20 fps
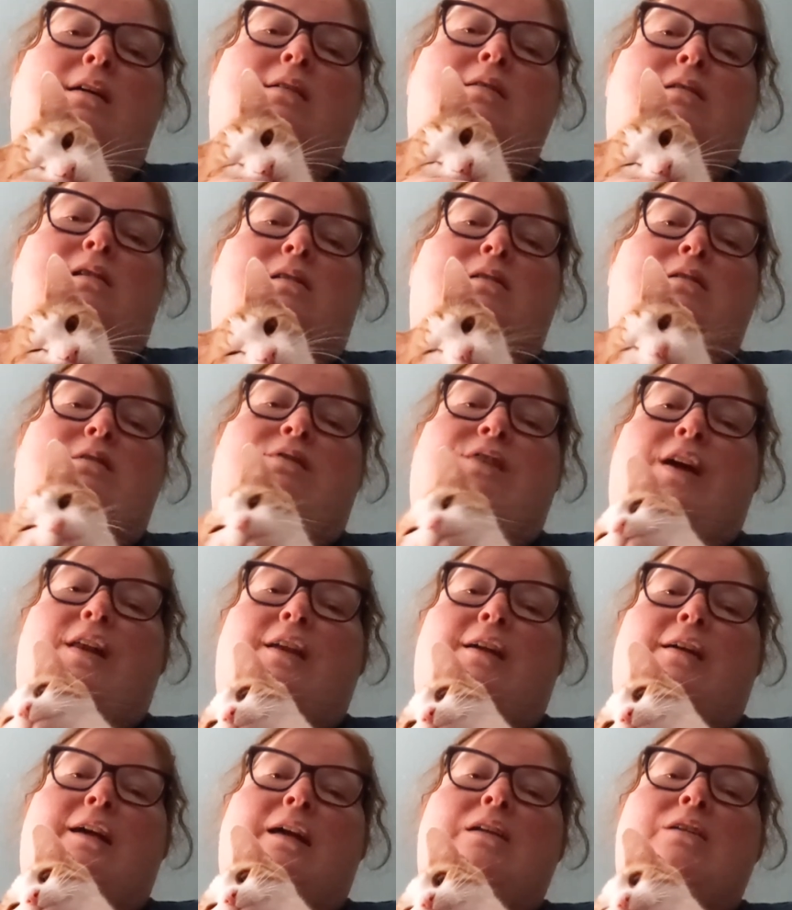sorts of
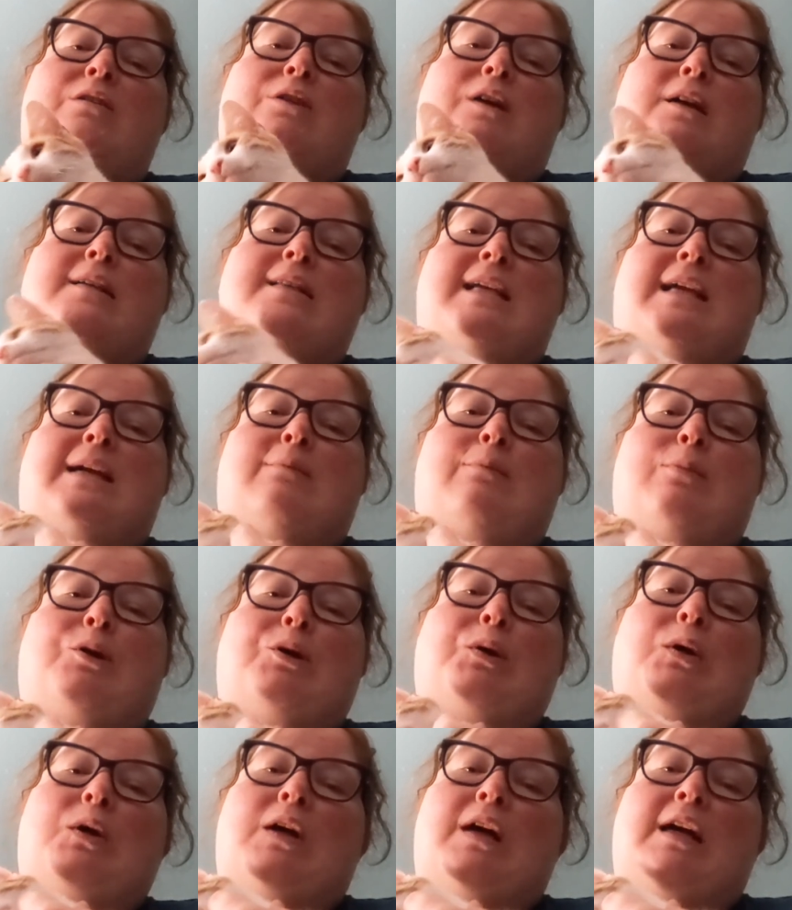other interesting
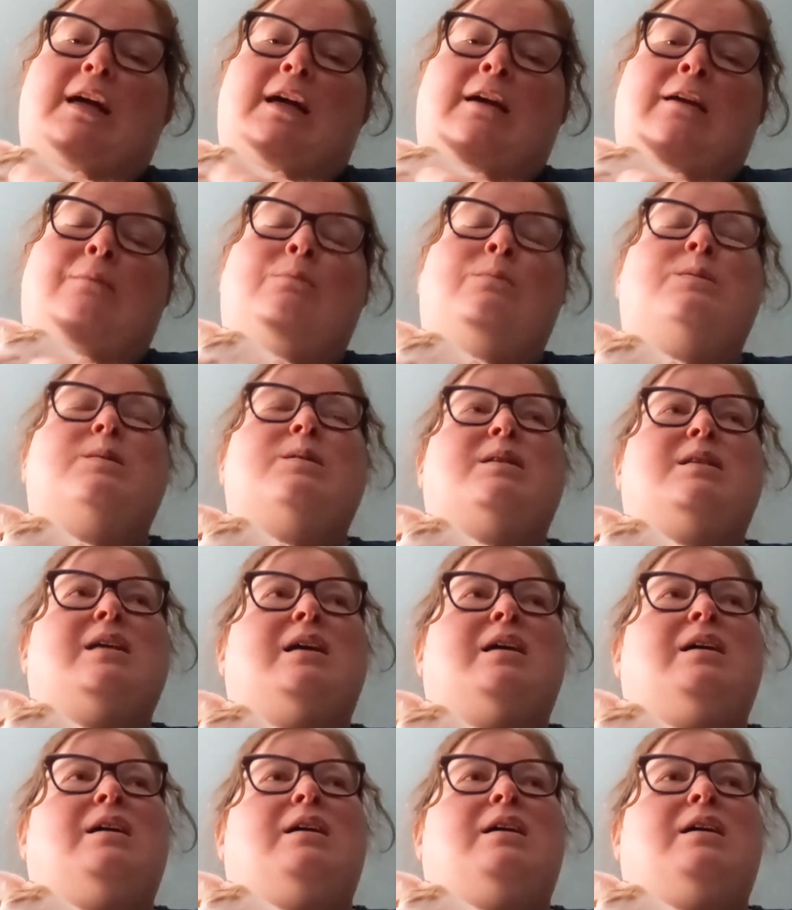programs.